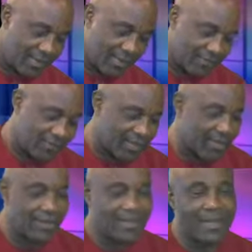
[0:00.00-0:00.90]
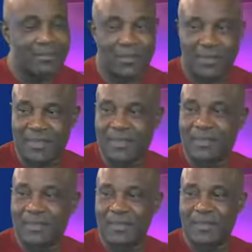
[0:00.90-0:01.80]
have taken time to listen to
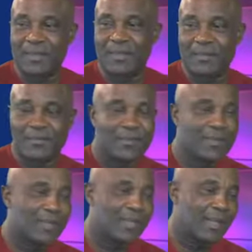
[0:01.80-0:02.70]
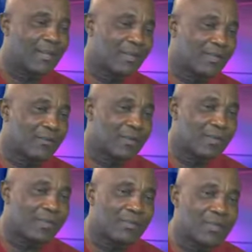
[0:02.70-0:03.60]
the address of the
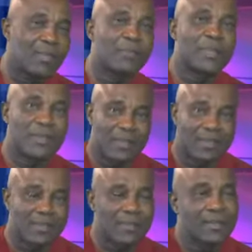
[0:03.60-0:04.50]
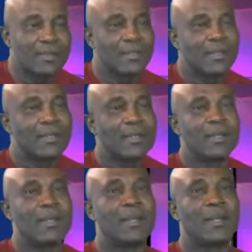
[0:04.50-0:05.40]
Mr. President,
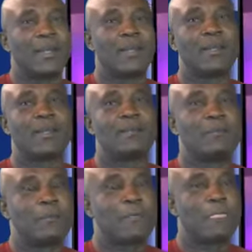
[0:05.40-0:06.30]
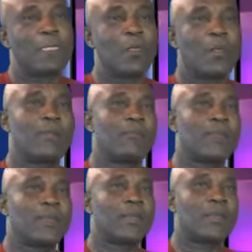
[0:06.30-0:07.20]
and
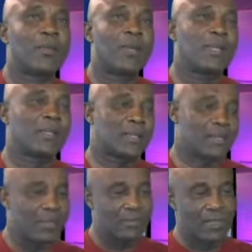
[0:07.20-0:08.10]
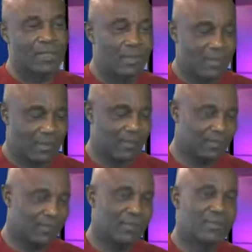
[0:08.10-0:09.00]
the way he sounded,
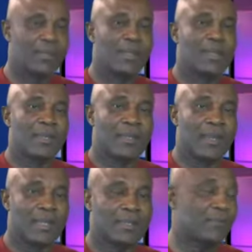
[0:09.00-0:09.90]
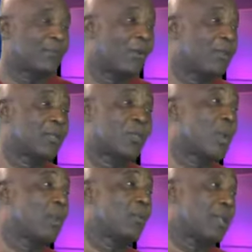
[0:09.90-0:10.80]
as if all is
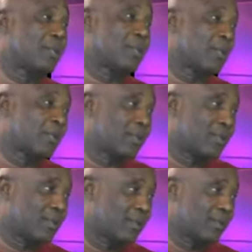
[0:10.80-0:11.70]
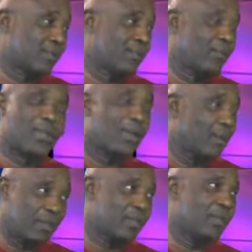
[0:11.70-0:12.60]
well with Nigerians.
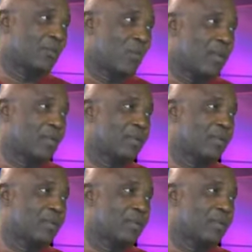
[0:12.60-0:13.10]
All is not well.